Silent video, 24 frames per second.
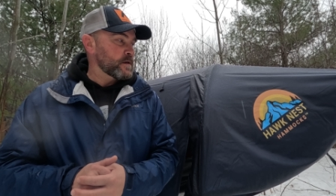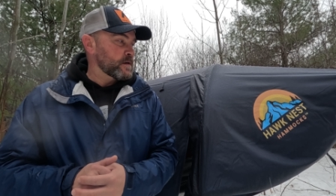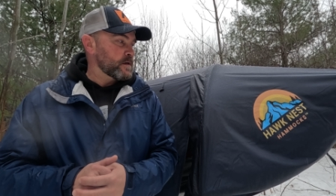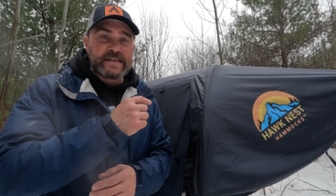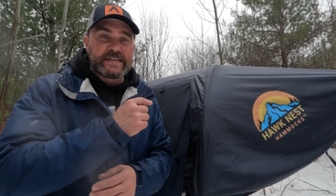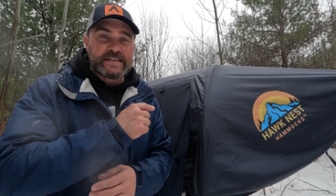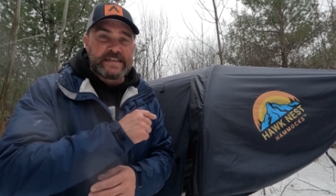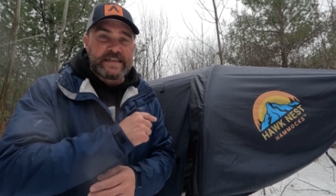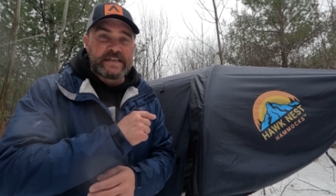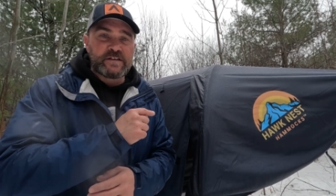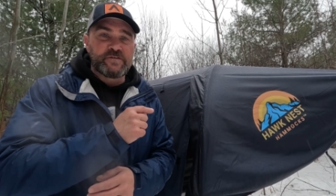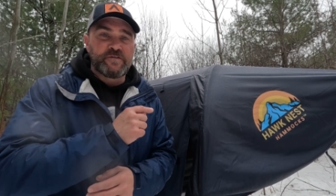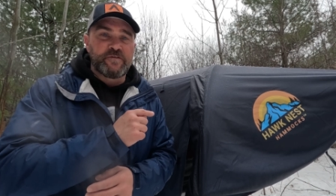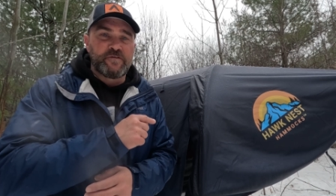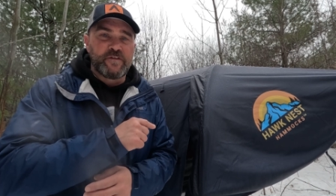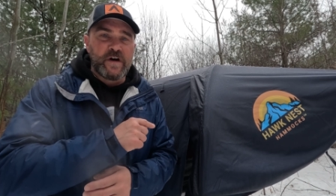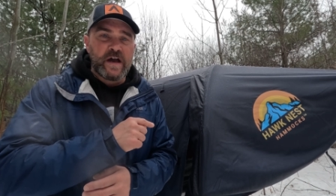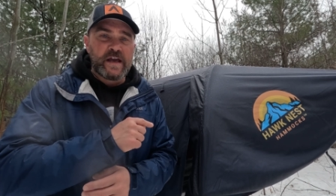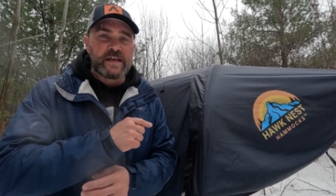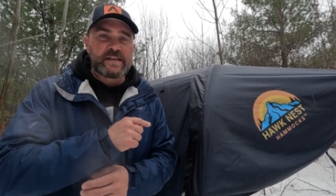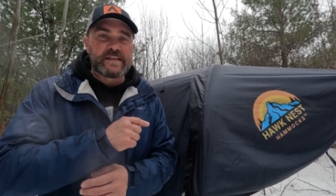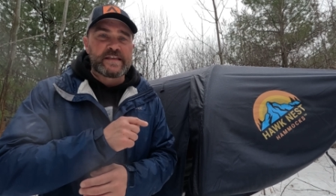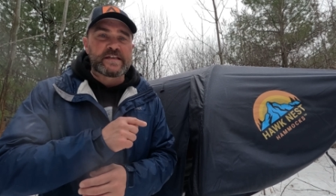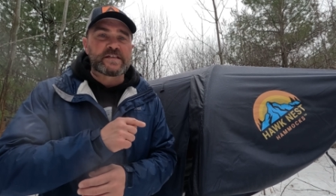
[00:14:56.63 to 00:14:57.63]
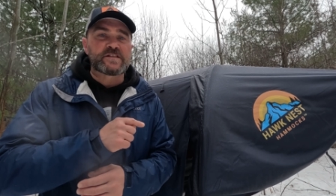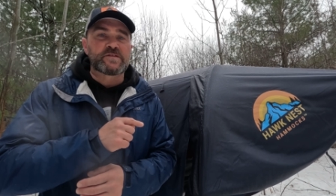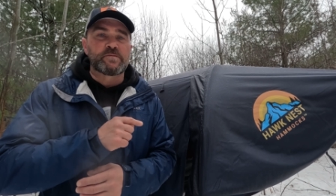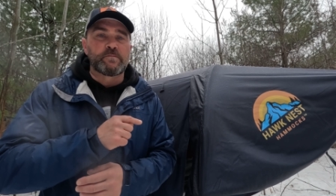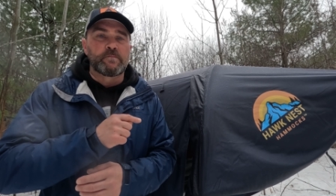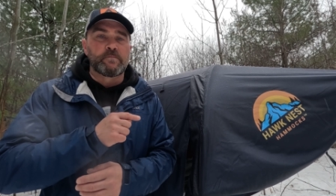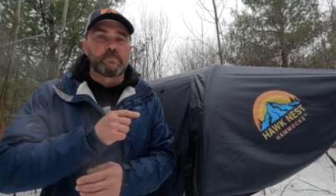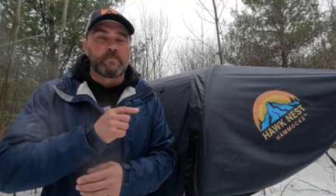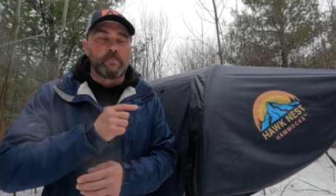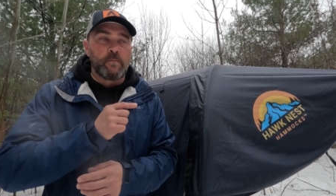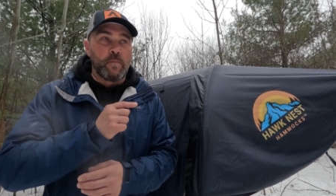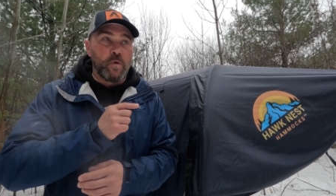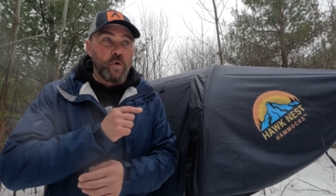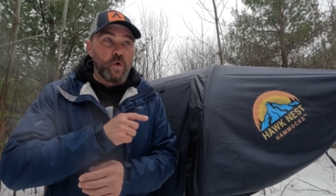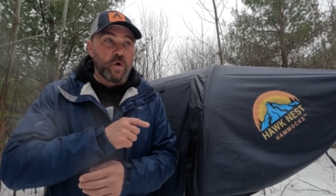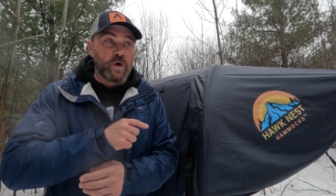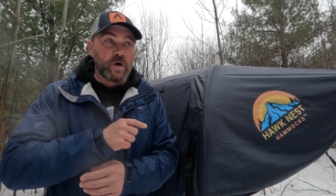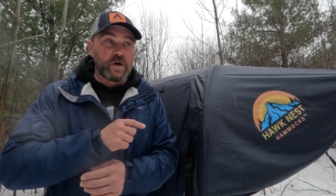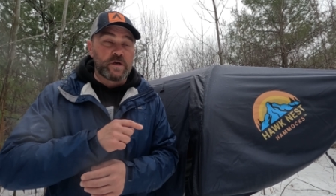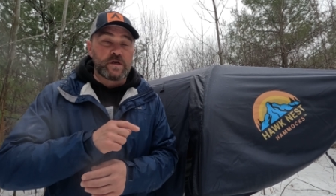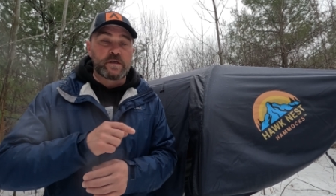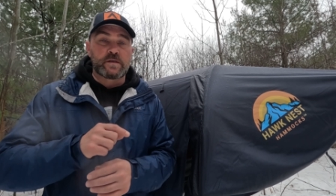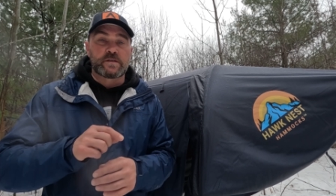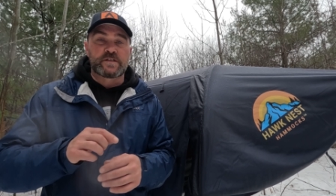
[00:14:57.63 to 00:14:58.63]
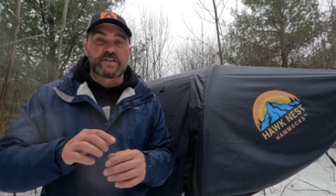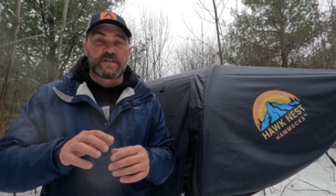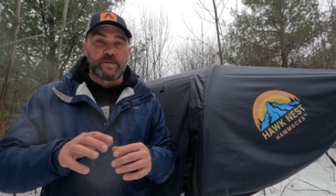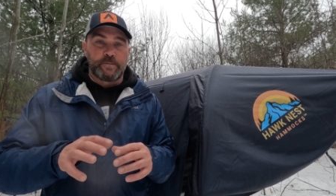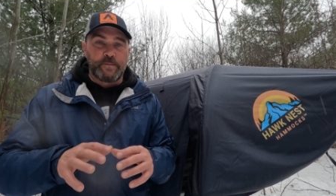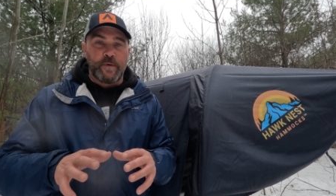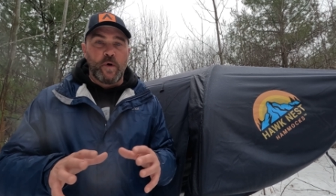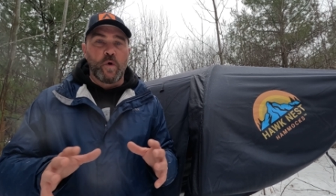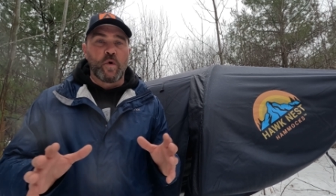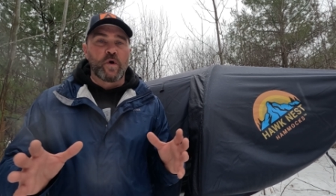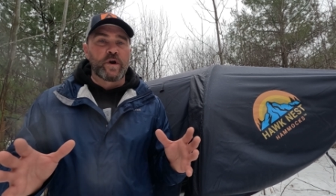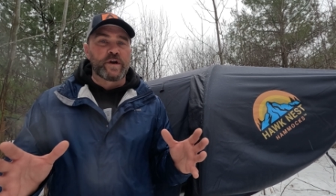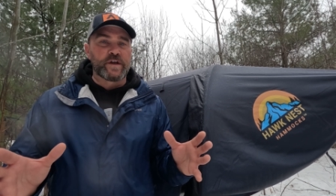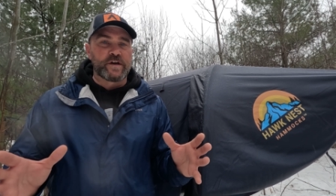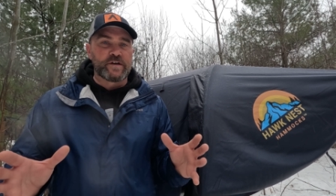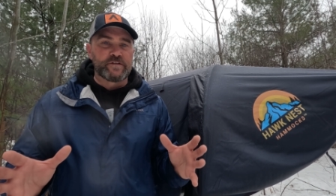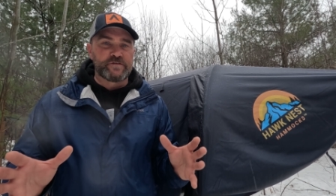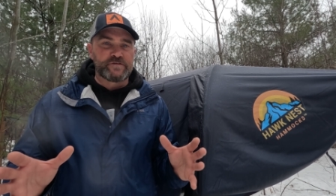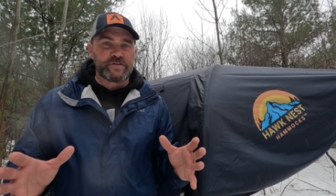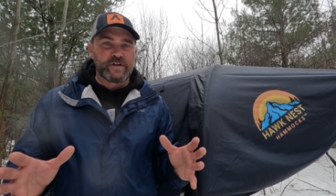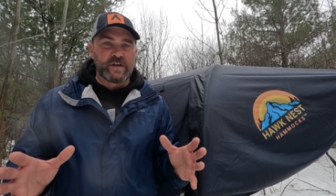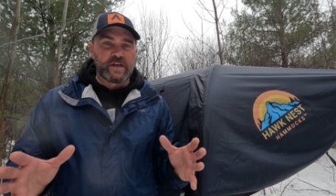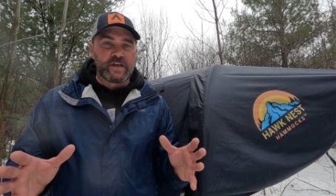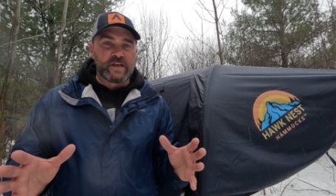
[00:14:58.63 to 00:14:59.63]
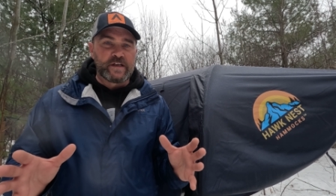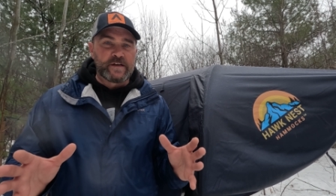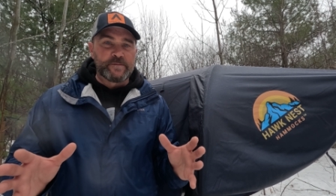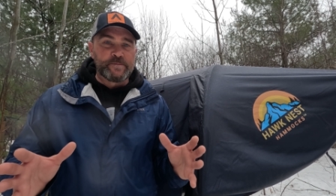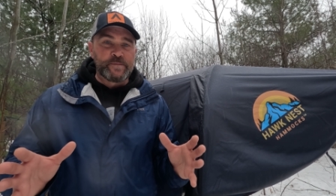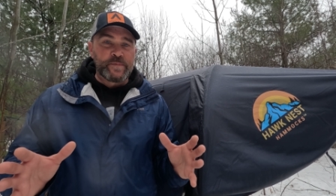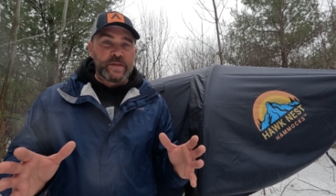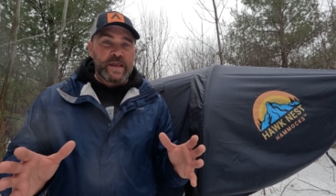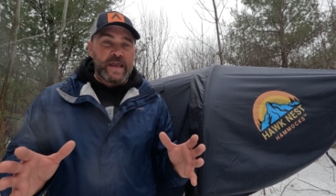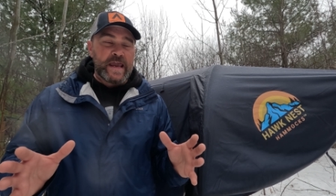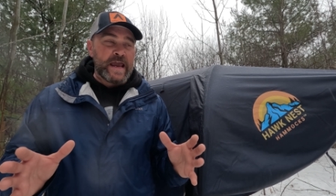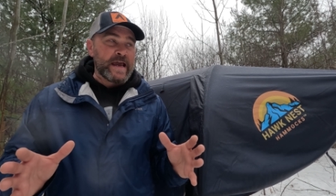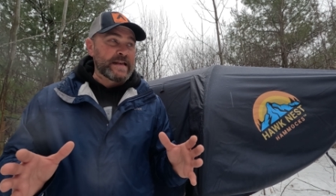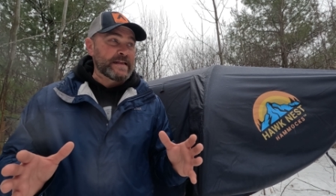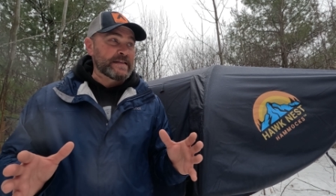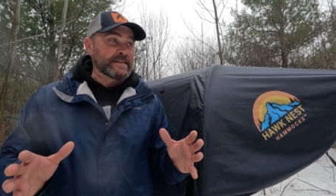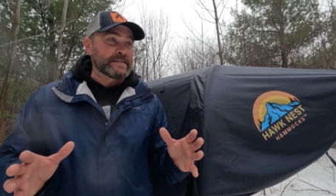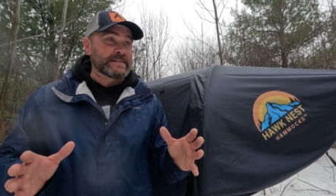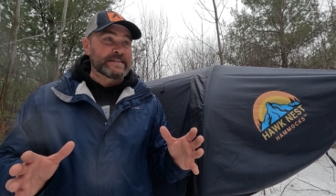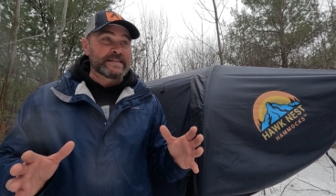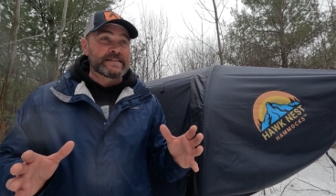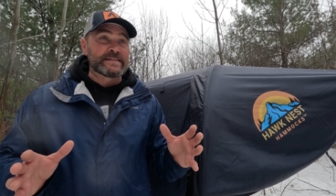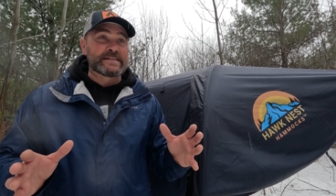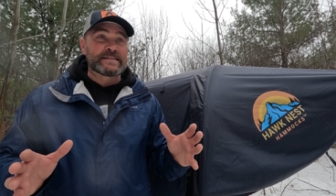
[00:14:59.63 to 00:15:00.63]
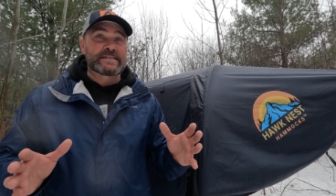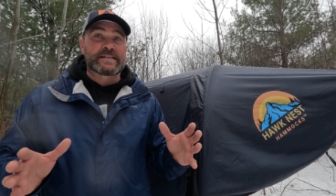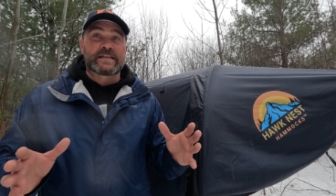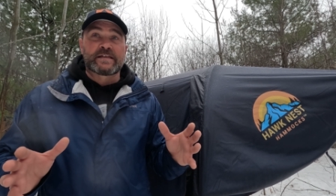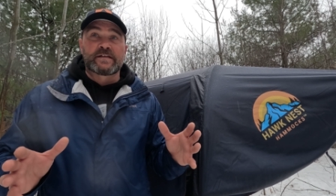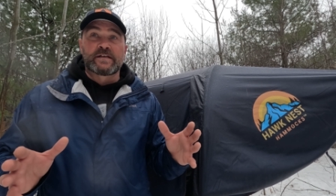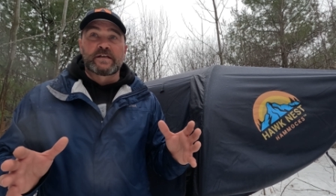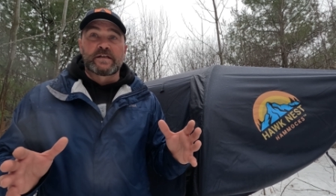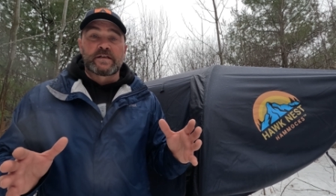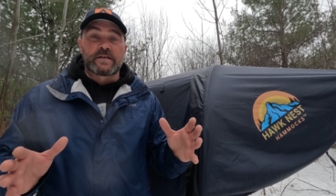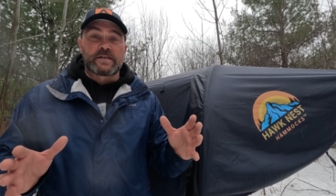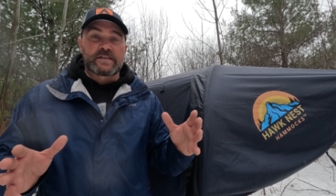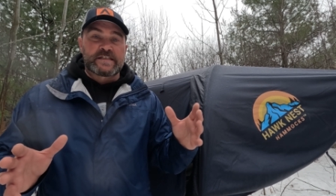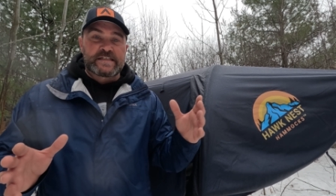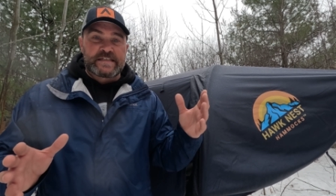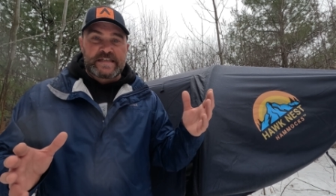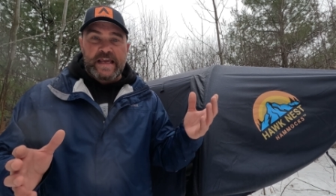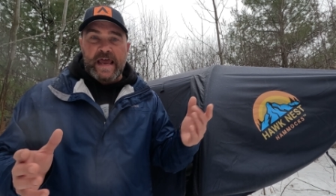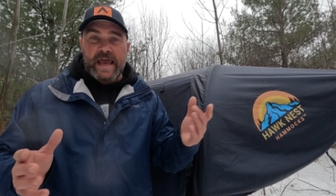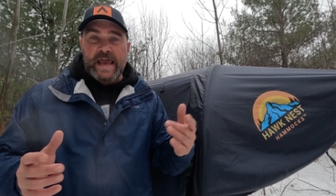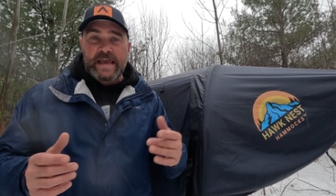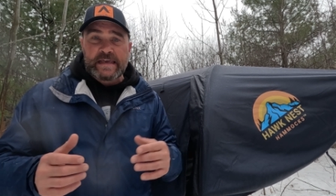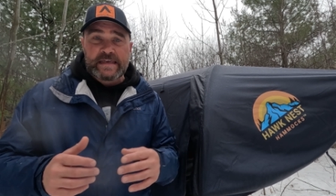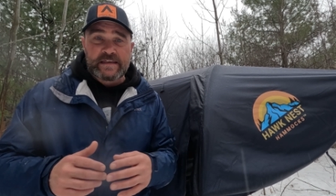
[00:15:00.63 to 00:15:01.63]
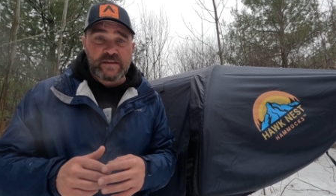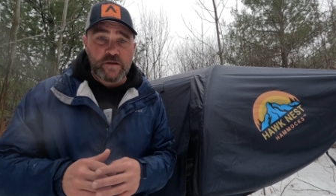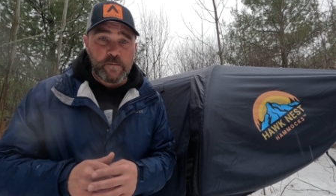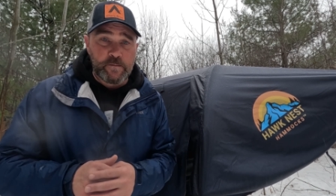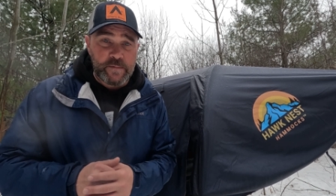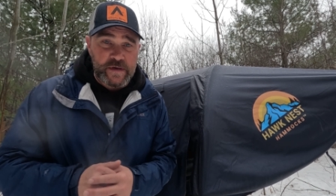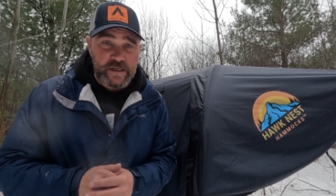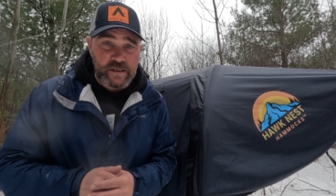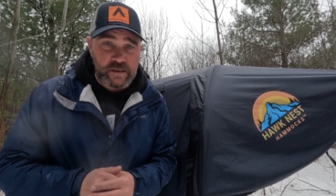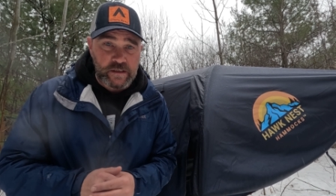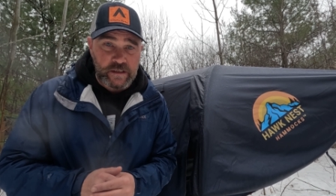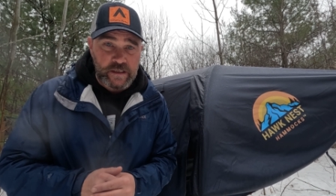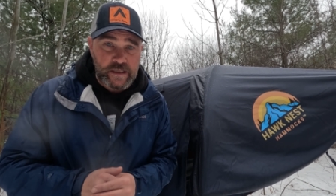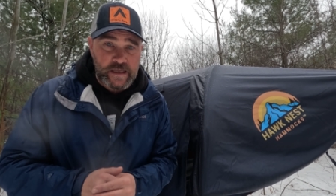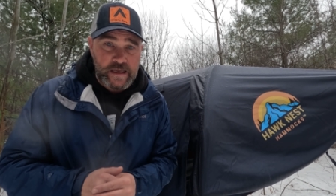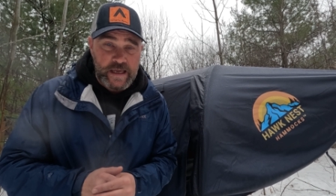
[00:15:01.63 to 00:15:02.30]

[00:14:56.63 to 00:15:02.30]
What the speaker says: I did find this more supportive, and it didn't sag in the middle